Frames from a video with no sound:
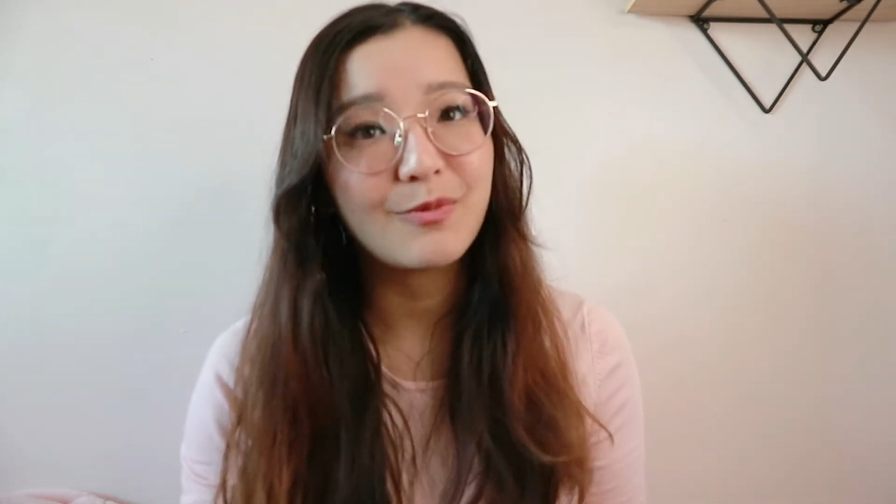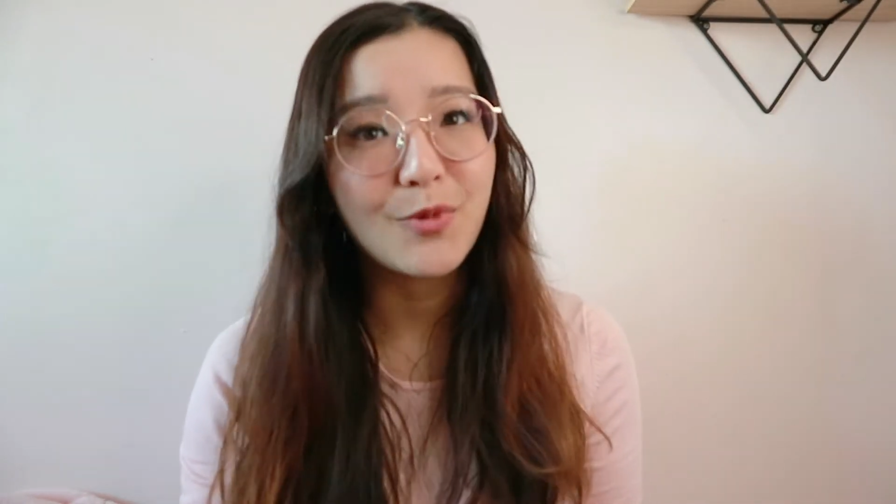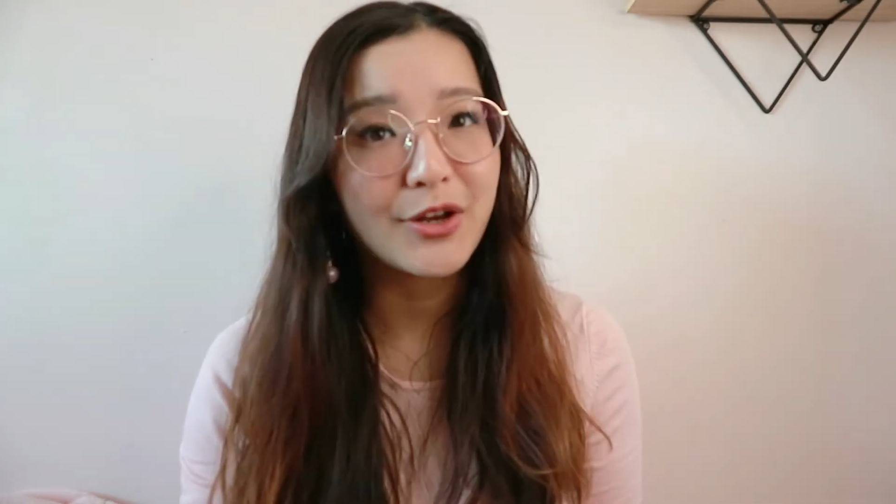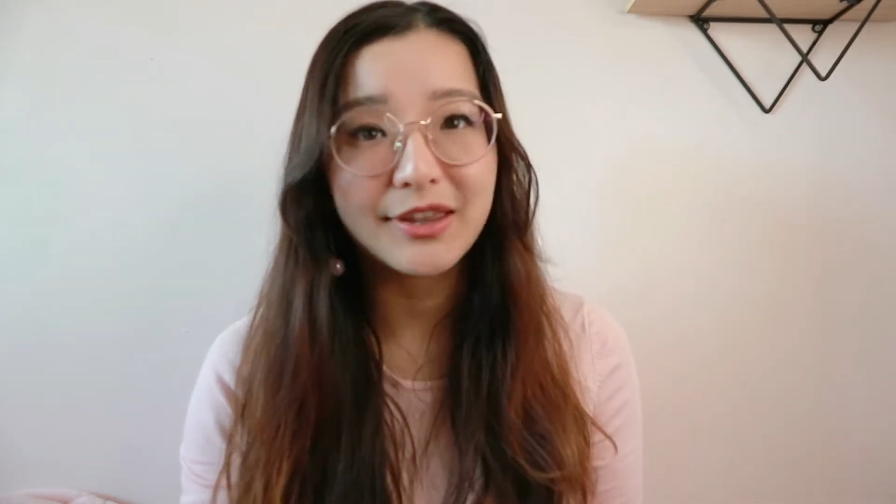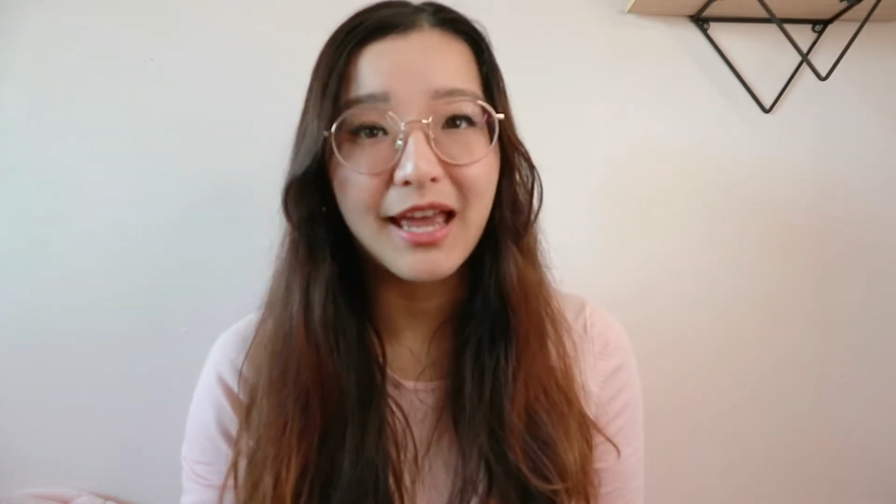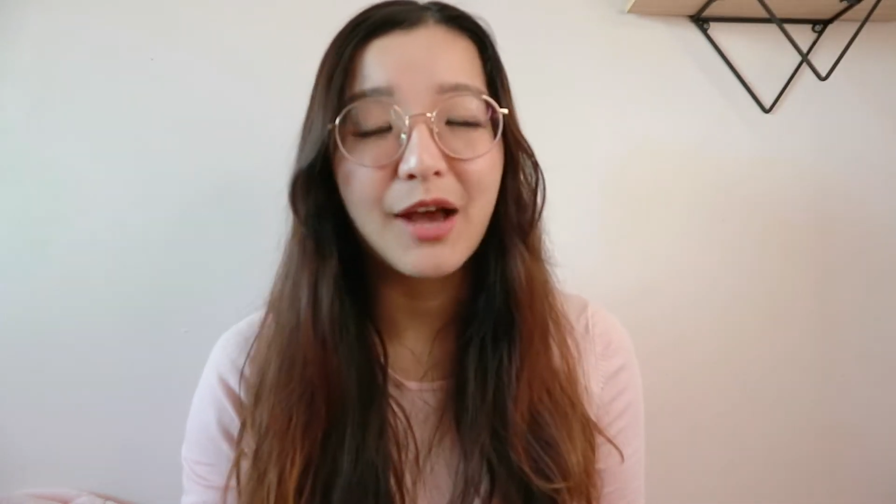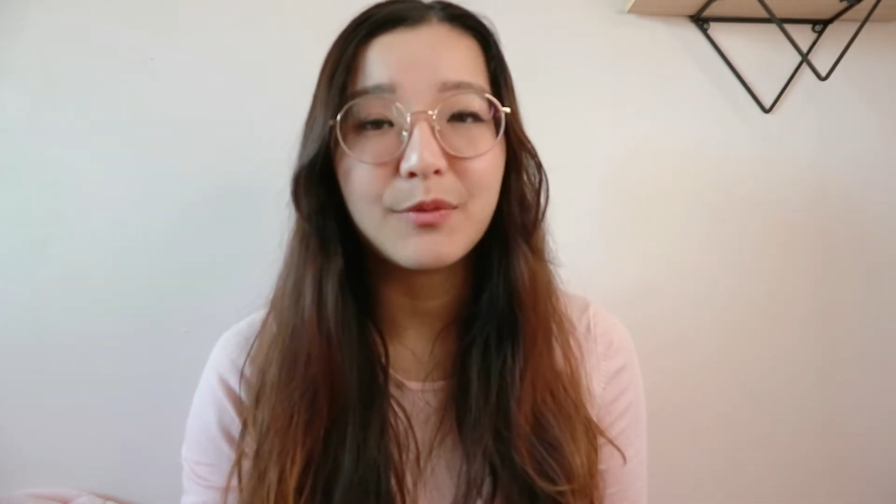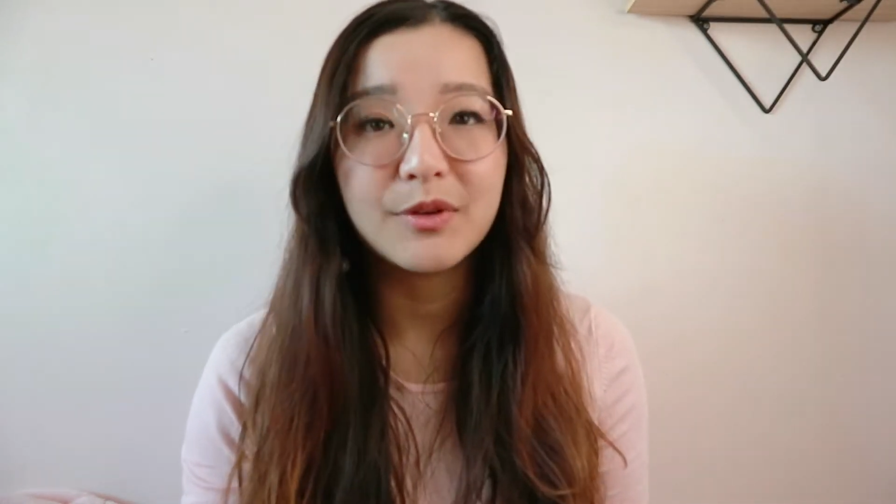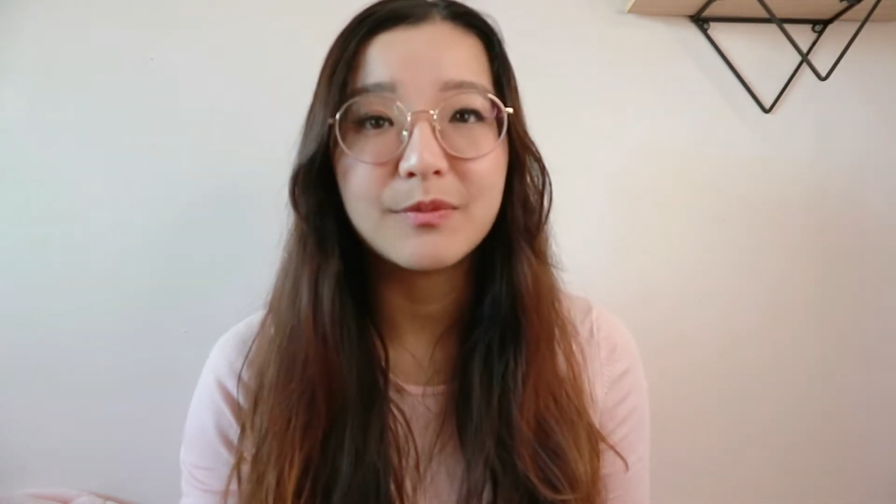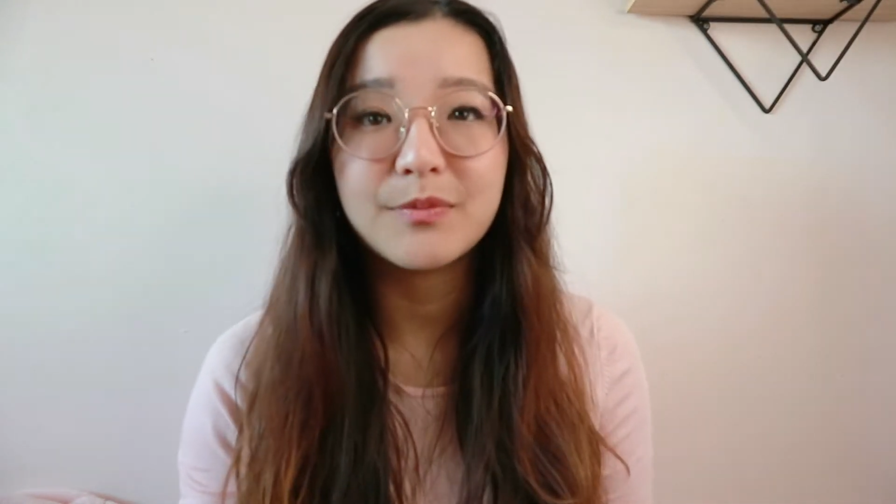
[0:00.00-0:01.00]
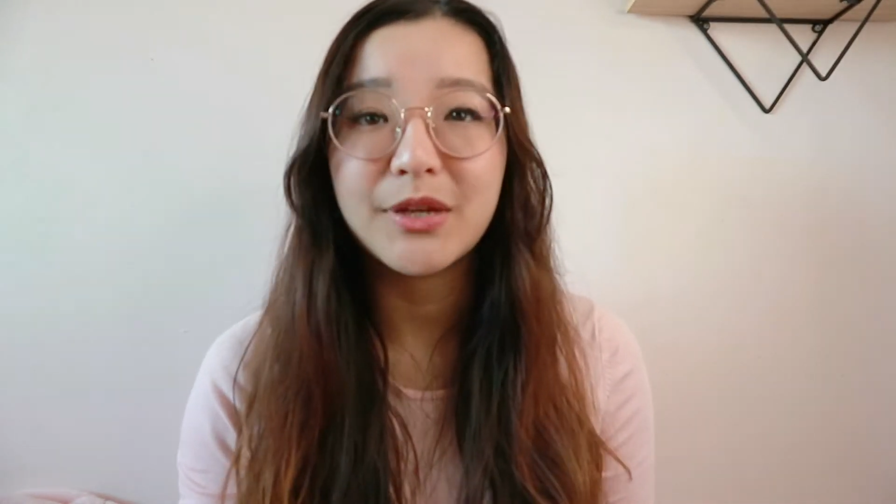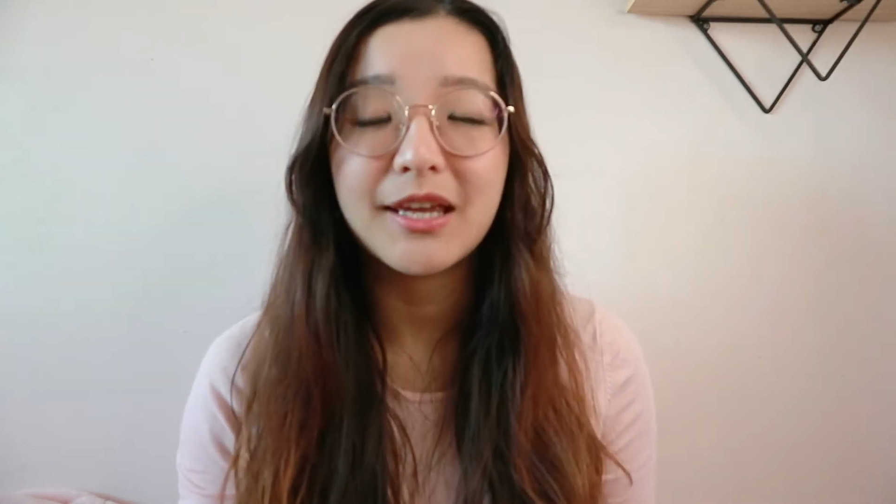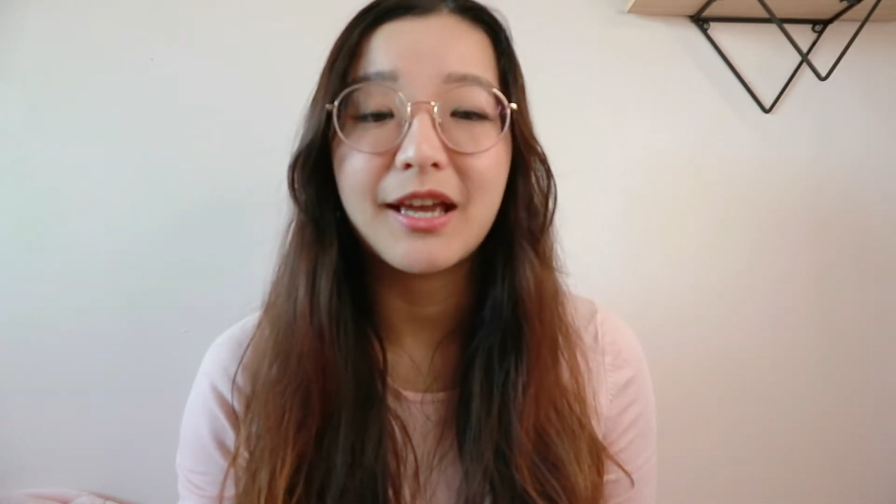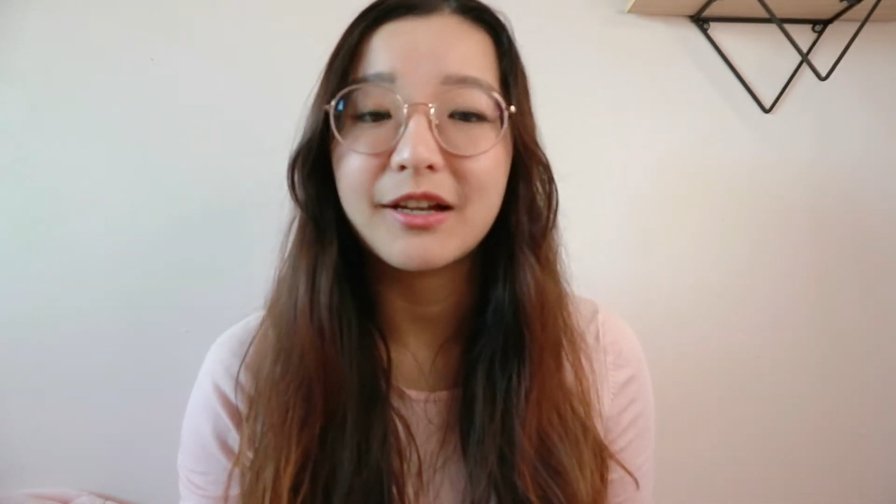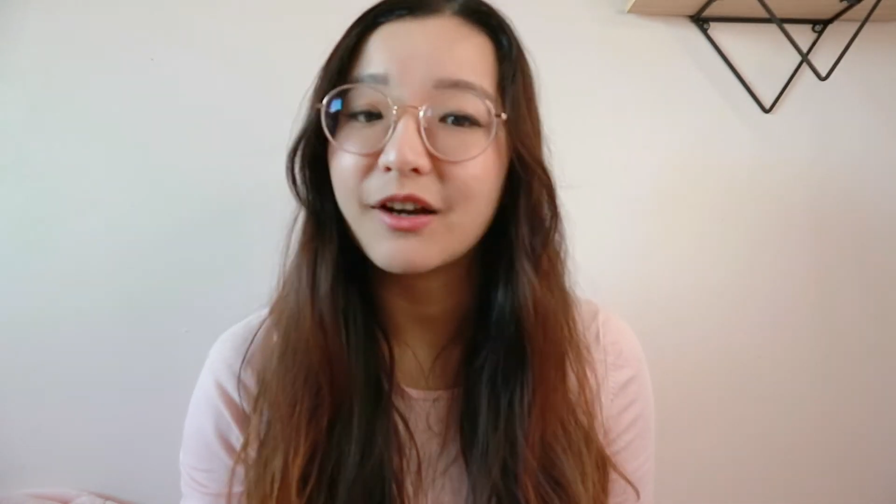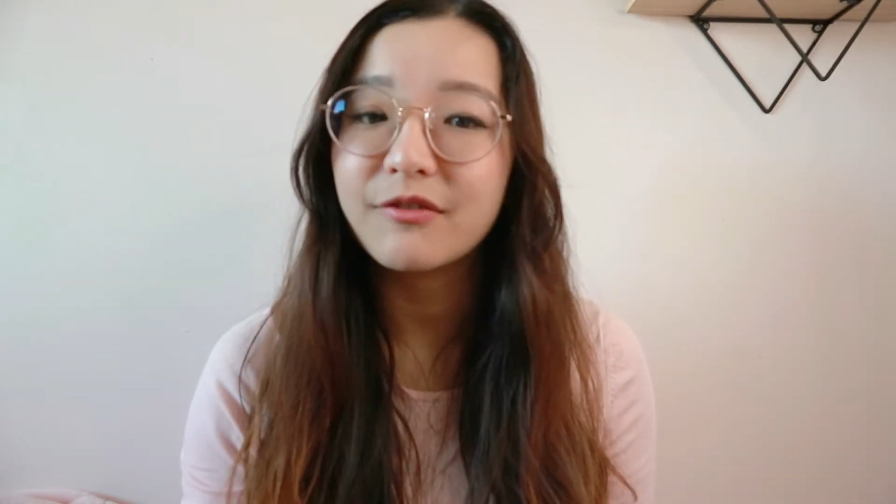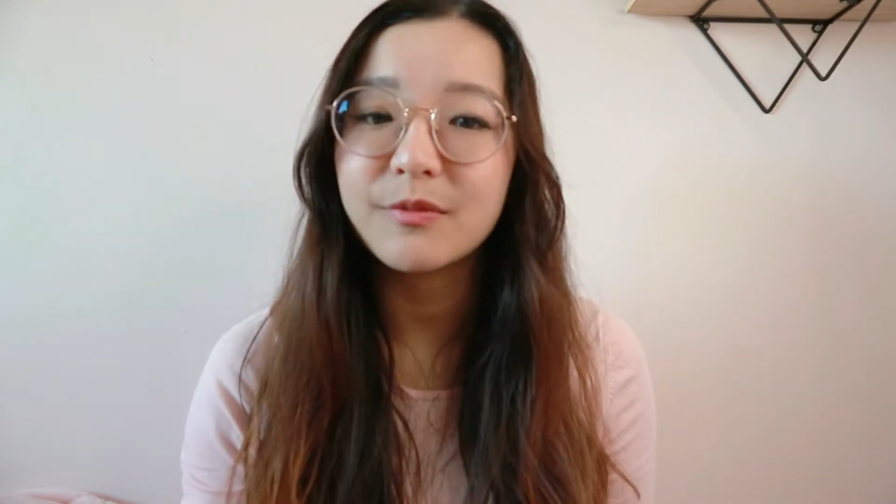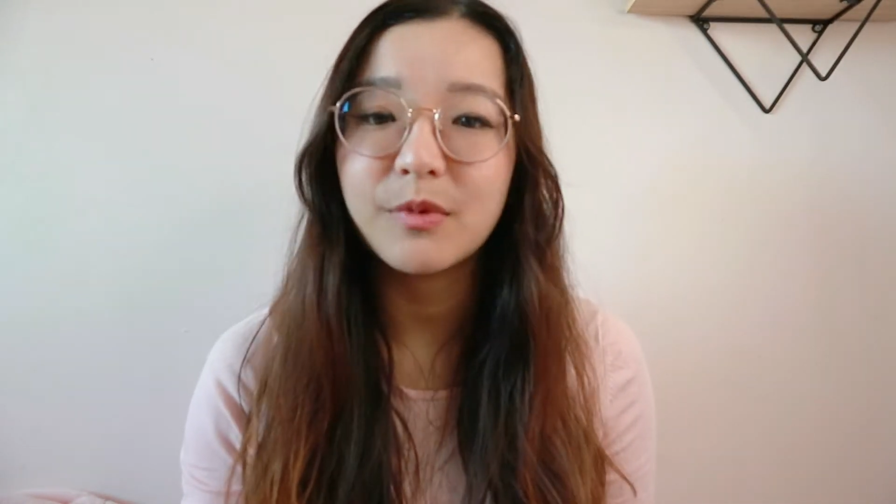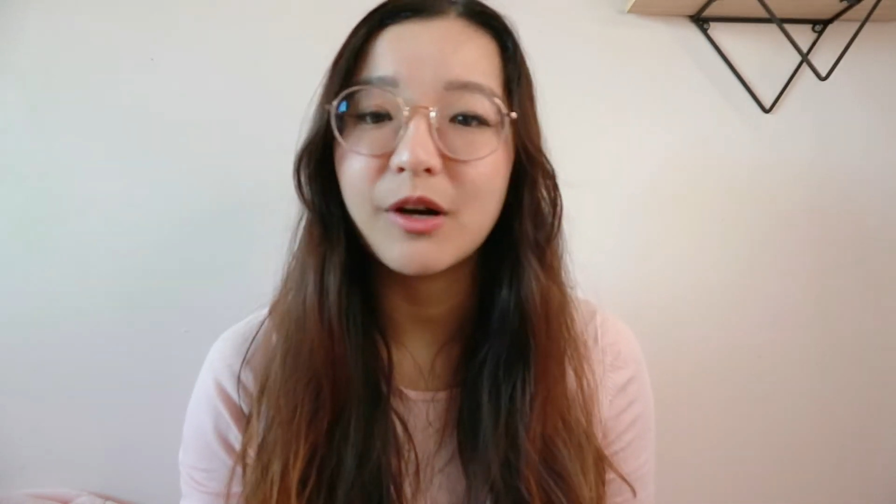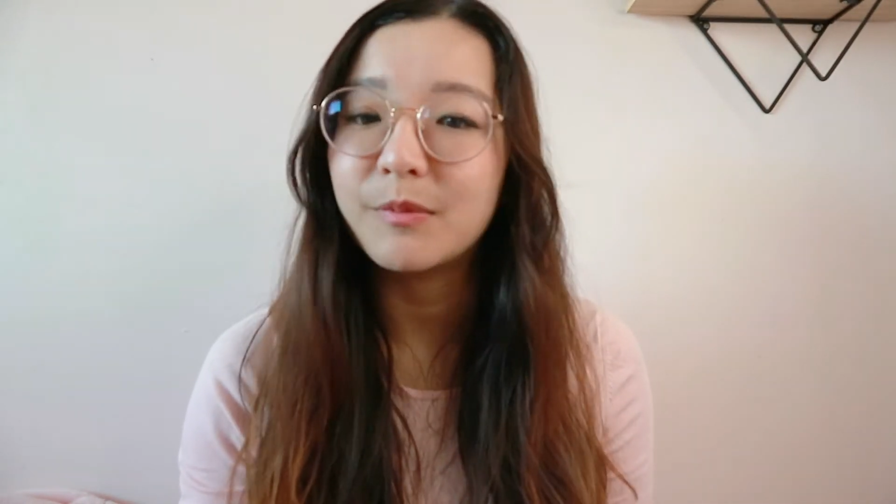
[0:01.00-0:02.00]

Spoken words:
more than that would be uncomfortable